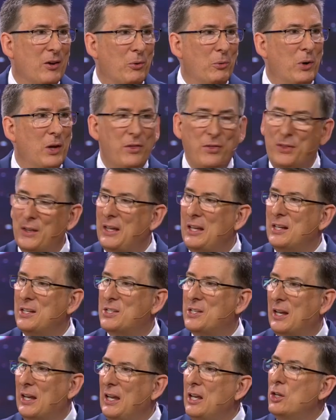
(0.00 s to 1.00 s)
with
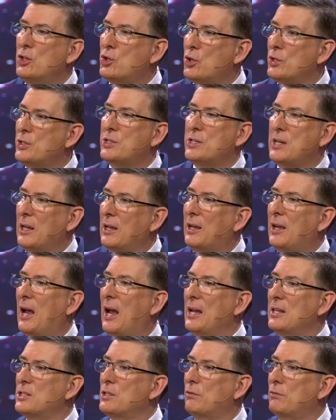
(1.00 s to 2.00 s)
these interesting
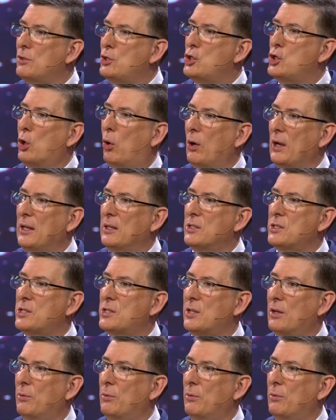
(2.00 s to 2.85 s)
kinds of joints